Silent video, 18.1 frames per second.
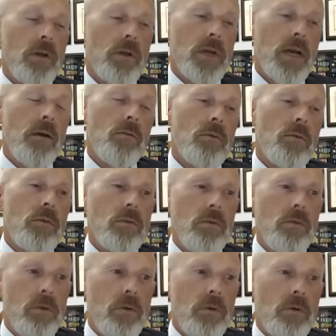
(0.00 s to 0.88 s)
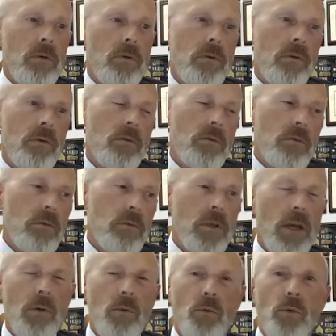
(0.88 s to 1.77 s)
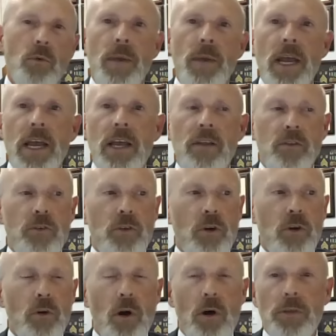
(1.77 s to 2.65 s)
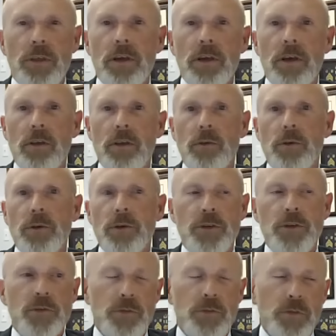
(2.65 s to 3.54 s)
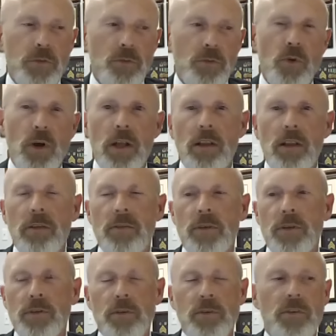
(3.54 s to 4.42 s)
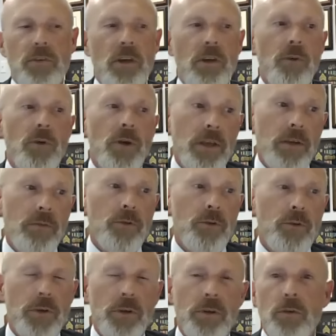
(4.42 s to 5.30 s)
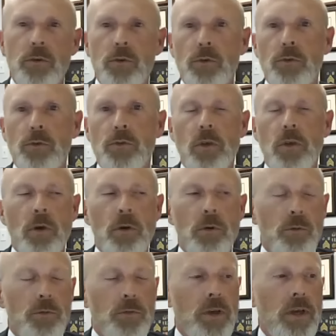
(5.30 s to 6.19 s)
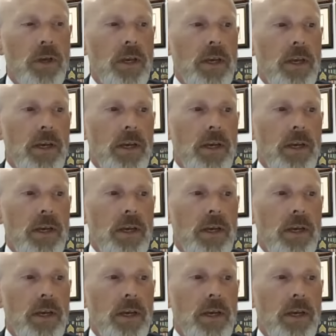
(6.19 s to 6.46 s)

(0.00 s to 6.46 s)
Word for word: Now, there remains, you know, all the other issues of relevance, et cetera, if you can use those.